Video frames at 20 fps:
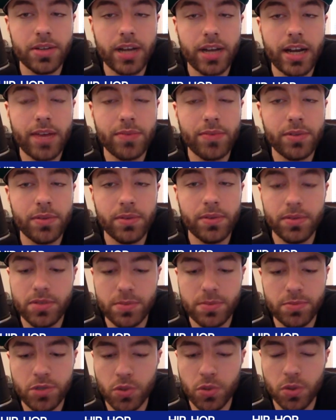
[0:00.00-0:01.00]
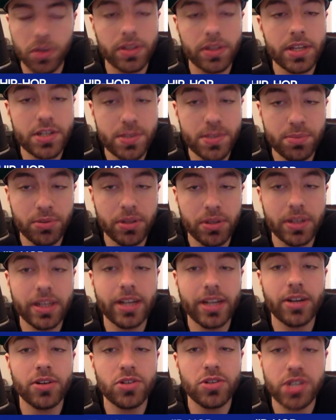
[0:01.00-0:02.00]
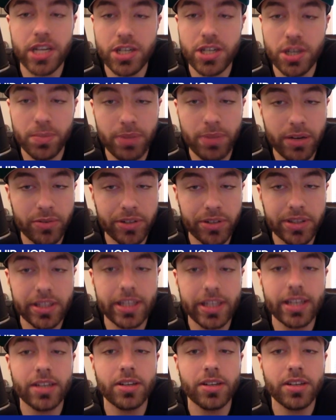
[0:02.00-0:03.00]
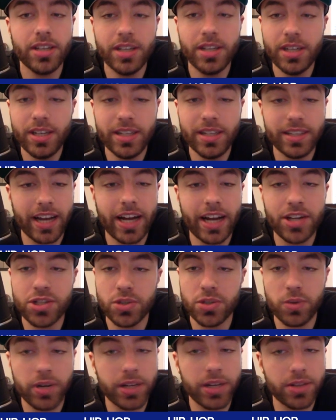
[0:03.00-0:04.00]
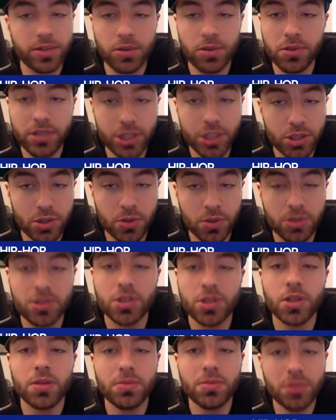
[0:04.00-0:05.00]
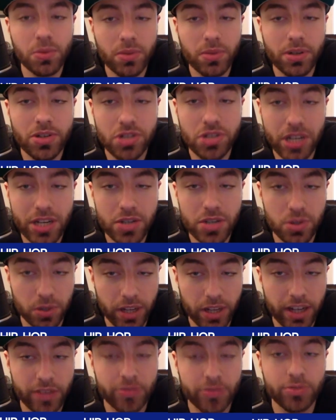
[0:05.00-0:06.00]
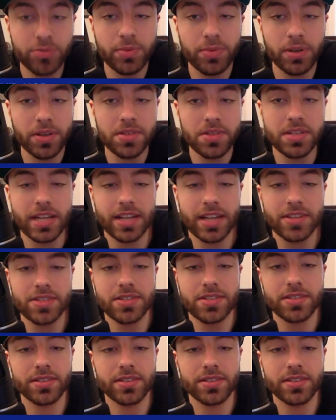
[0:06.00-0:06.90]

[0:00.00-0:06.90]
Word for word: gotta have some sort of discipline there. Change up everything. Diets are right; they're only short term. You want to change your life because that's yes.